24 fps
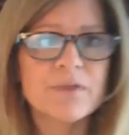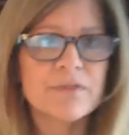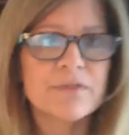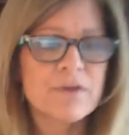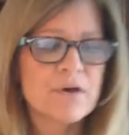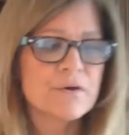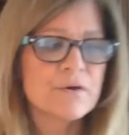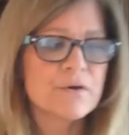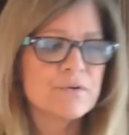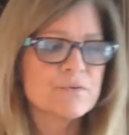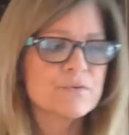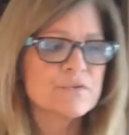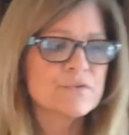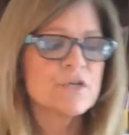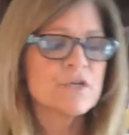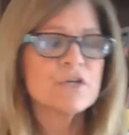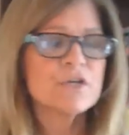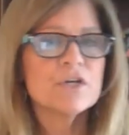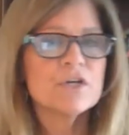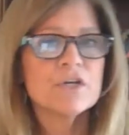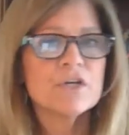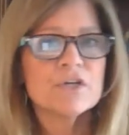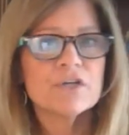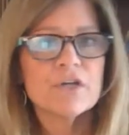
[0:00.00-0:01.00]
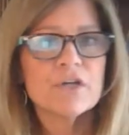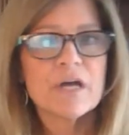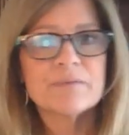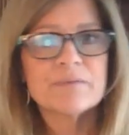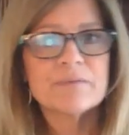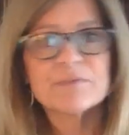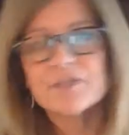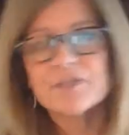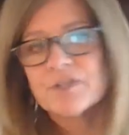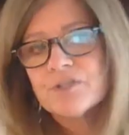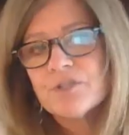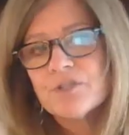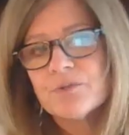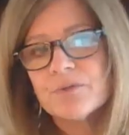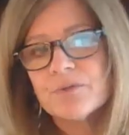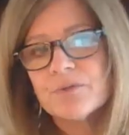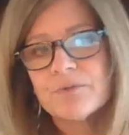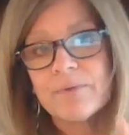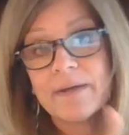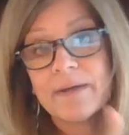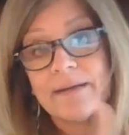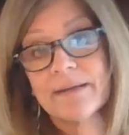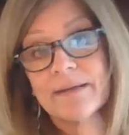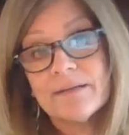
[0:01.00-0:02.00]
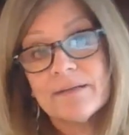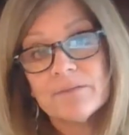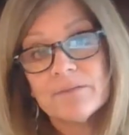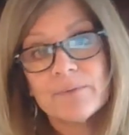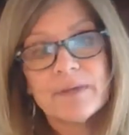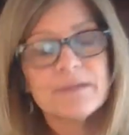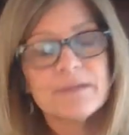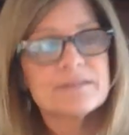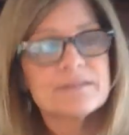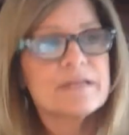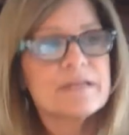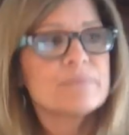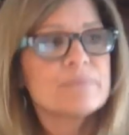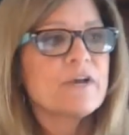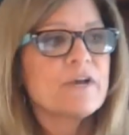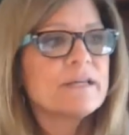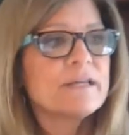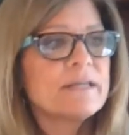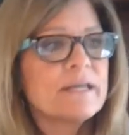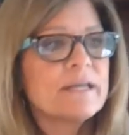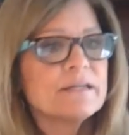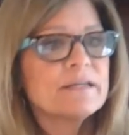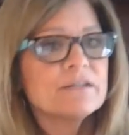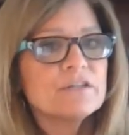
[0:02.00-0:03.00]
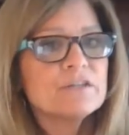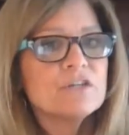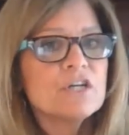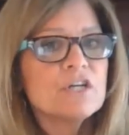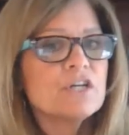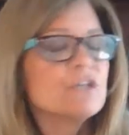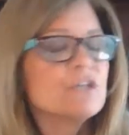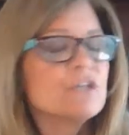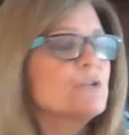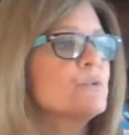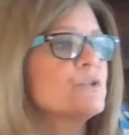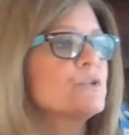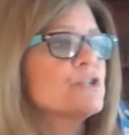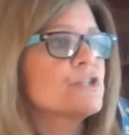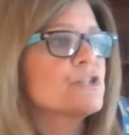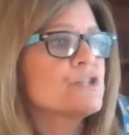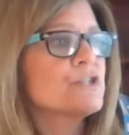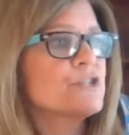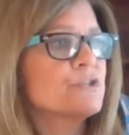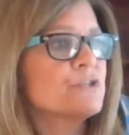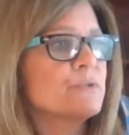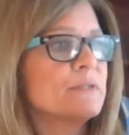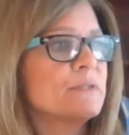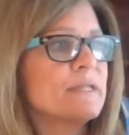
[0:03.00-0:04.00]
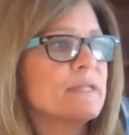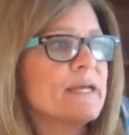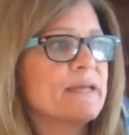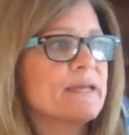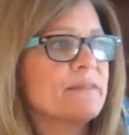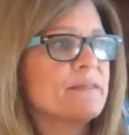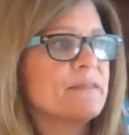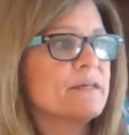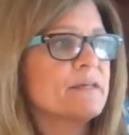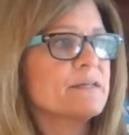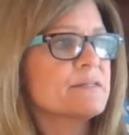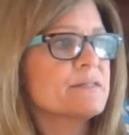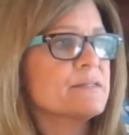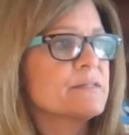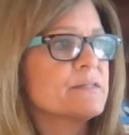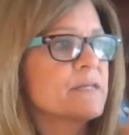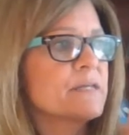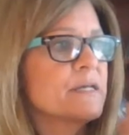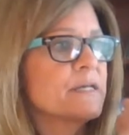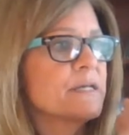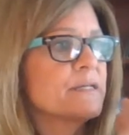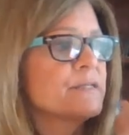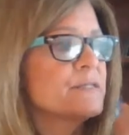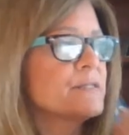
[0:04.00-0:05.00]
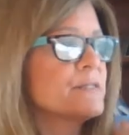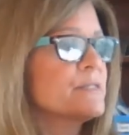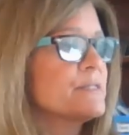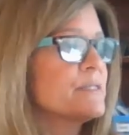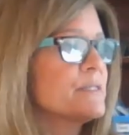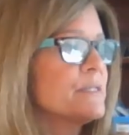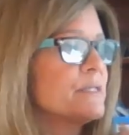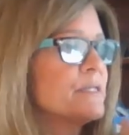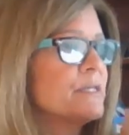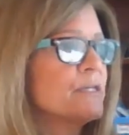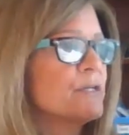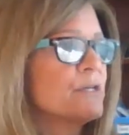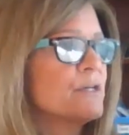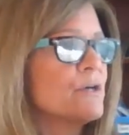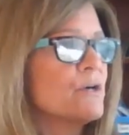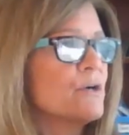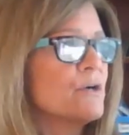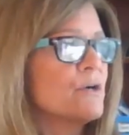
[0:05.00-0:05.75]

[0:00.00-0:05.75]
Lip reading: those, I'm just going to do it the right-handed way because I'm right-handed. You would just do it like this. C-O-U-L-D